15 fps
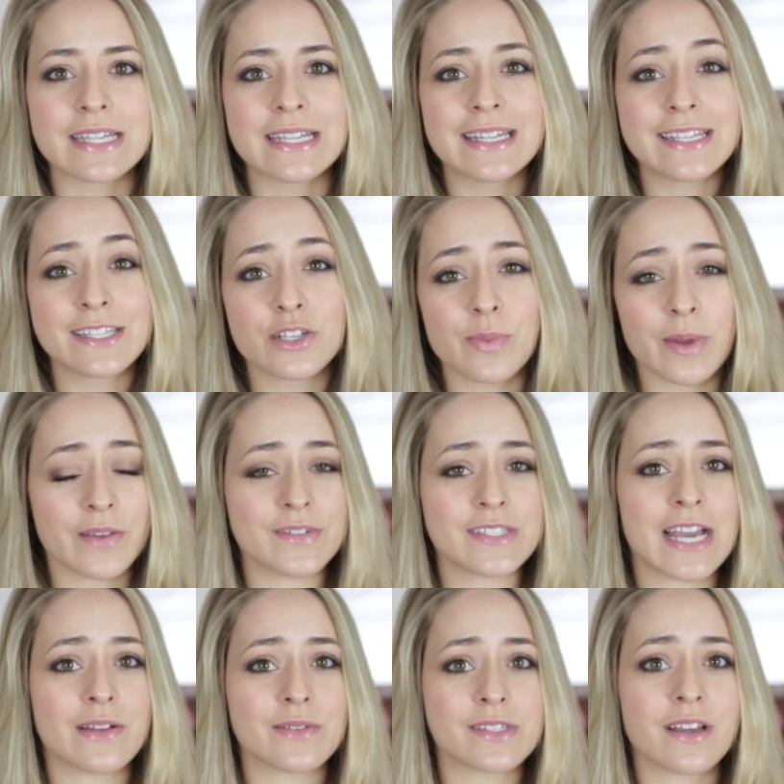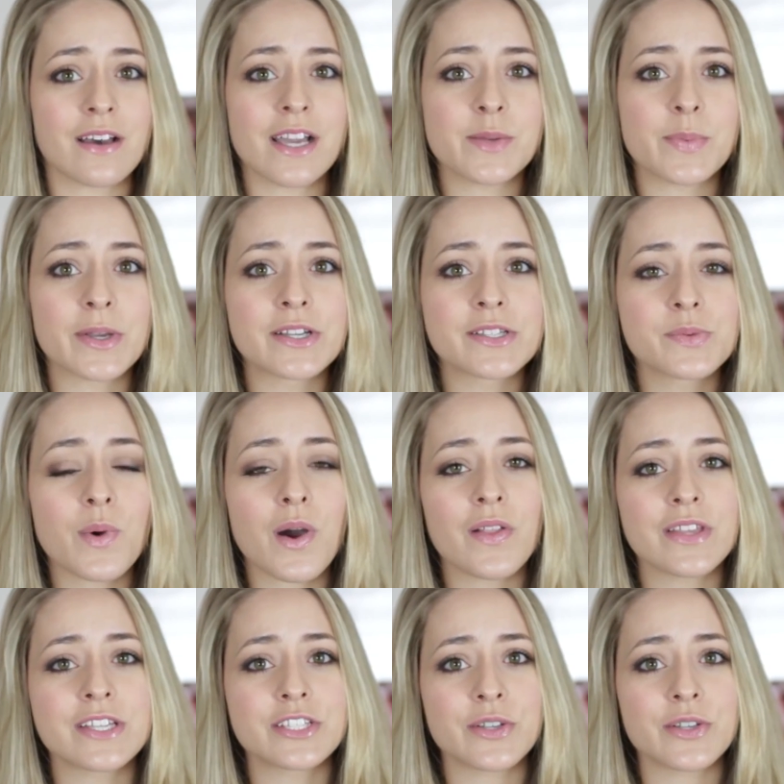a little bit of a downside because while they